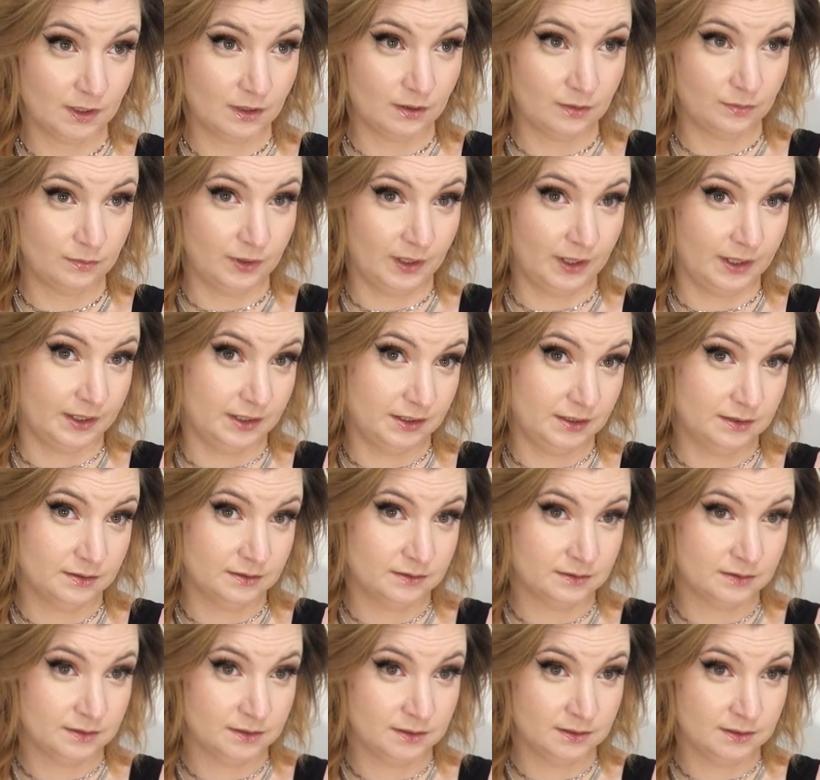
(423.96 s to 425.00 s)
Okay.
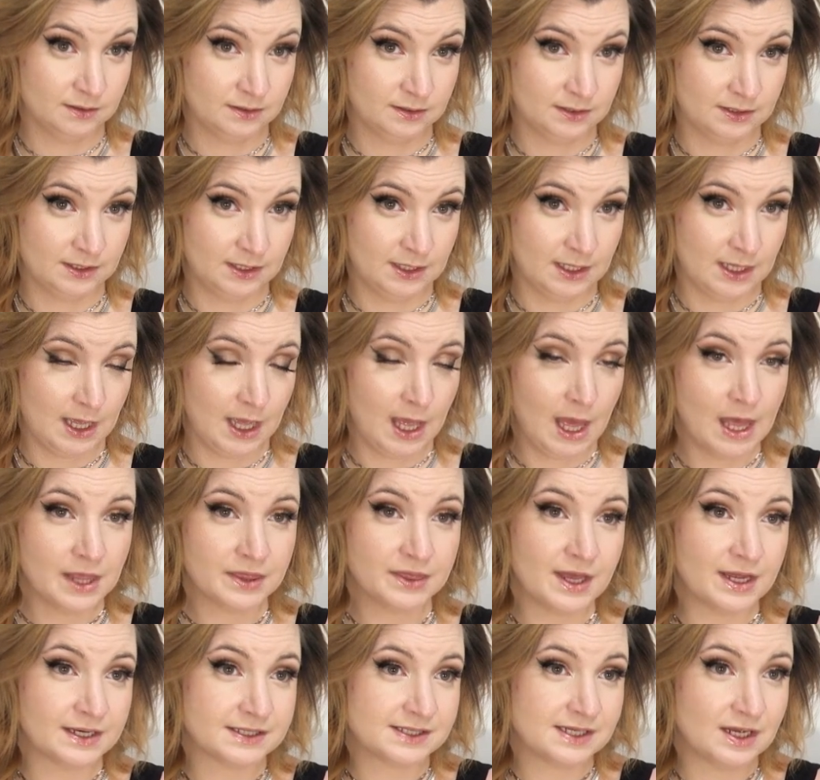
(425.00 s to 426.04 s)

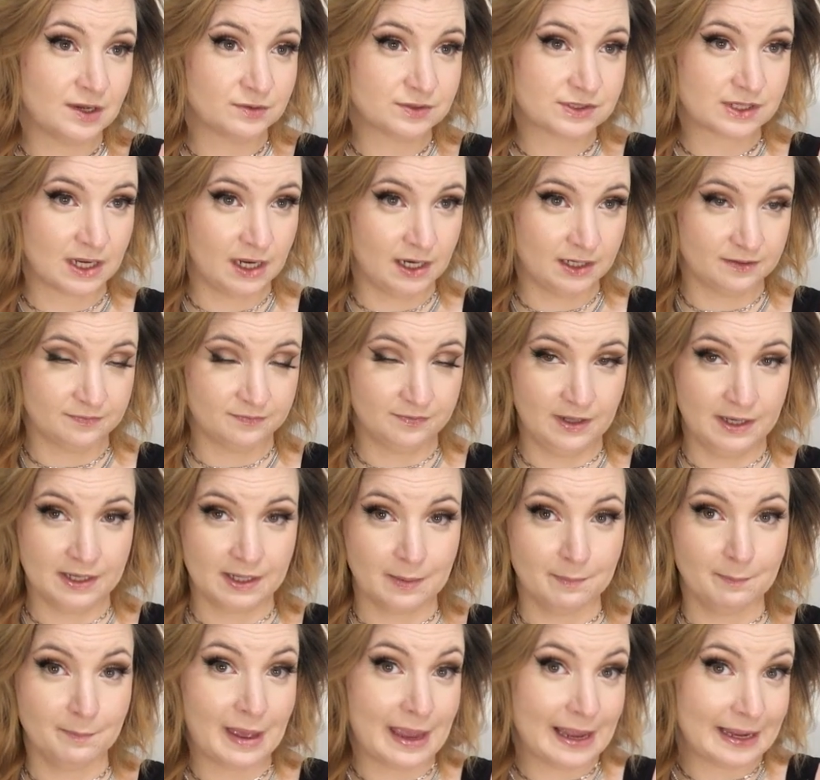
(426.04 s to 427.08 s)
That sounds kind of like
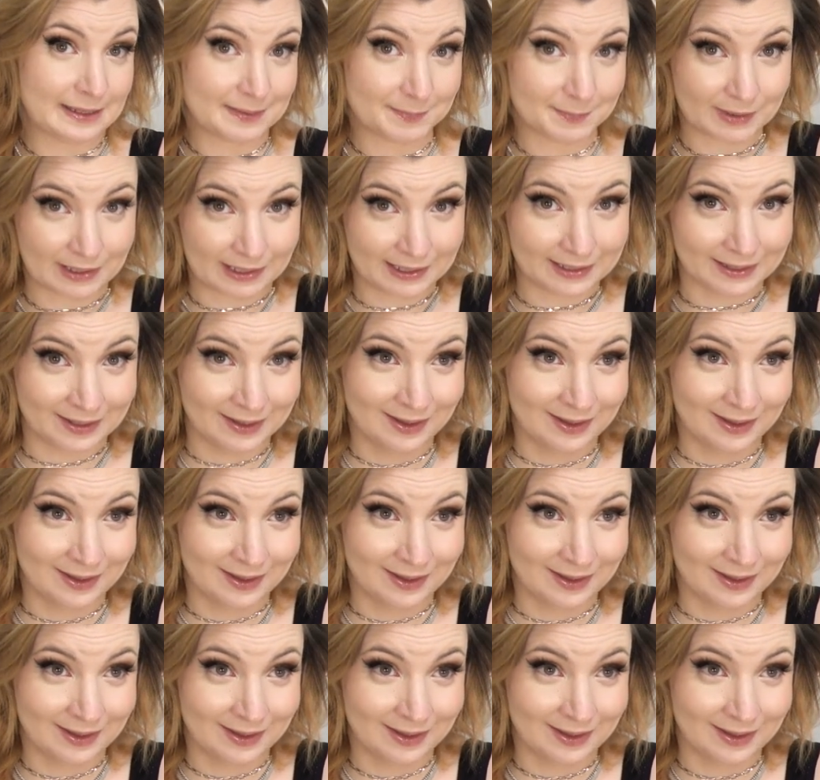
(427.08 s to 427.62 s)
a maybe.